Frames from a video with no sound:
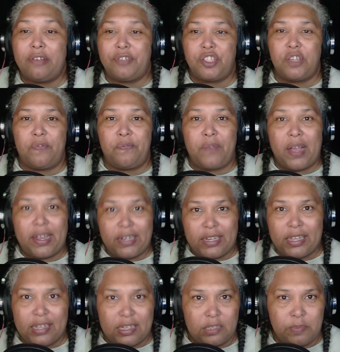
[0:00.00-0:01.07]
if she
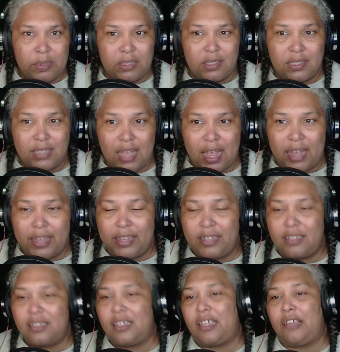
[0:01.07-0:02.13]
finally has been
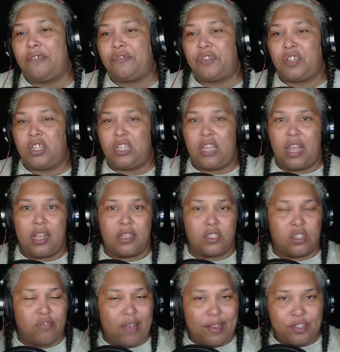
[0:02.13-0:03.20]
signed, if she
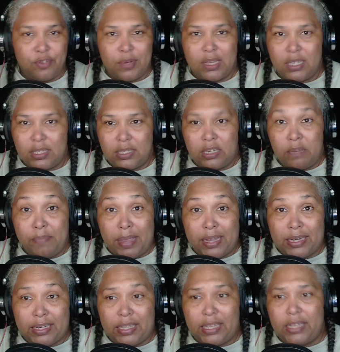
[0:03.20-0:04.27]
has graduated to the
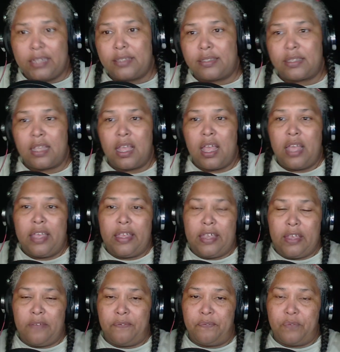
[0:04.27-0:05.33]
big leagues,
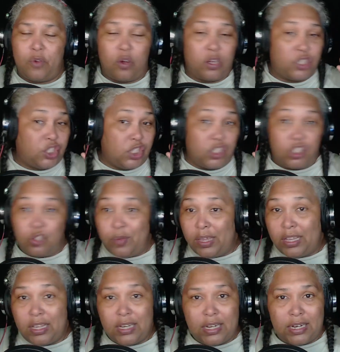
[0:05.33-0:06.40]
or she's
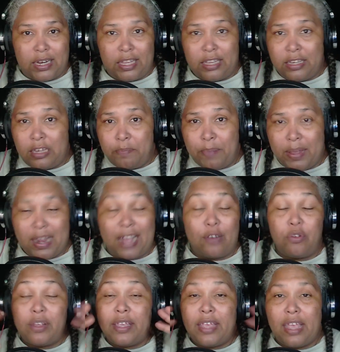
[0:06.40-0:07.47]
doing it at an independent, I
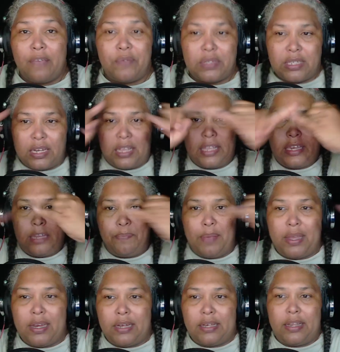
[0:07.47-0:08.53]
don't care if it's an
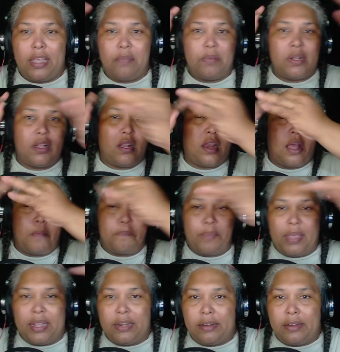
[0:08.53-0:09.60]
independent label, a big